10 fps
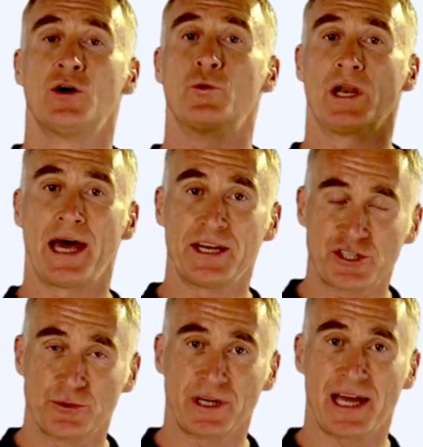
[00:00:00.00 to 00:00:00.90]
Relate it
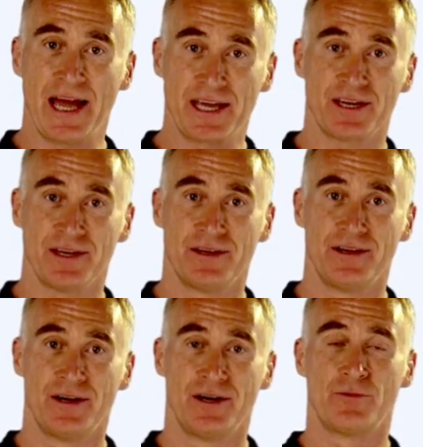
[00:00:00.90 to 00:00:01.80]
to a cake.
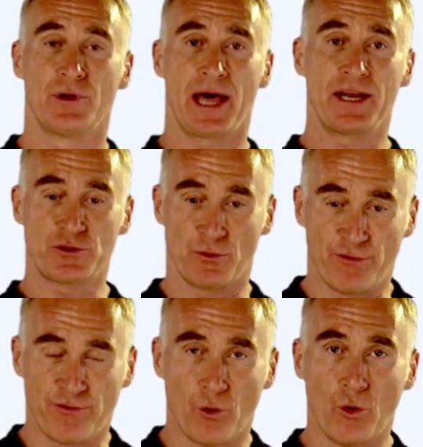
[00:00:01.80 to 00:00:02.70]
Relate it to a
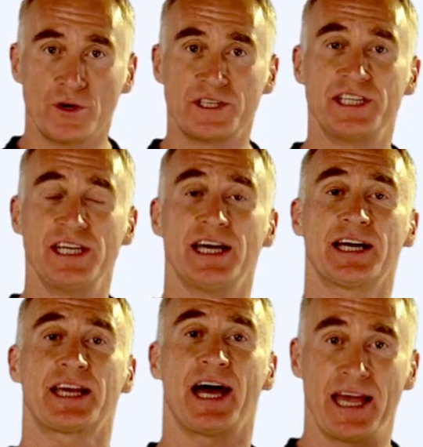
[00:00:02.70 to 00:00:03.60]
4-tier
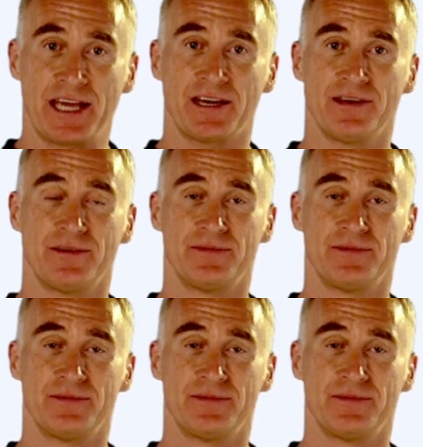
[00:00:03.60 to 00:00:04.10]
cake.